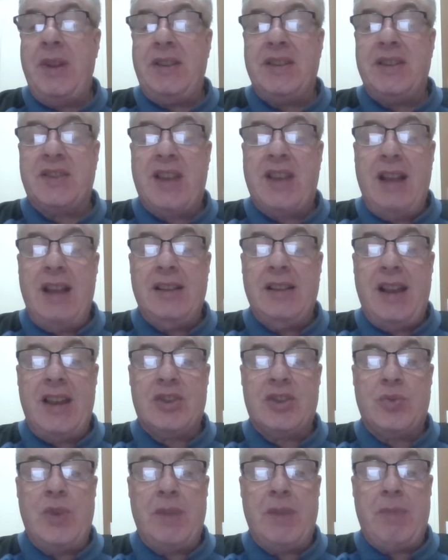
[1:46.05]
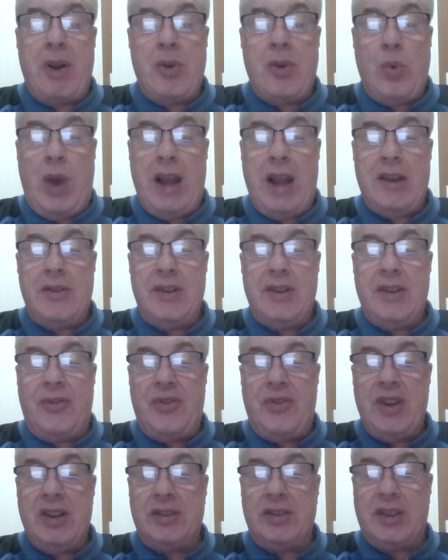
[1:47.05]
Beat this kind last week by wiring
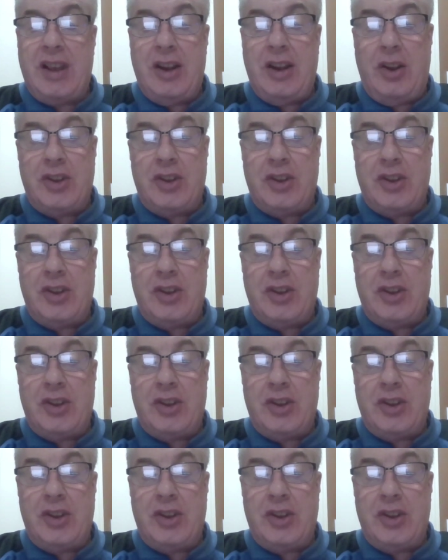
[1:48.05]
the field.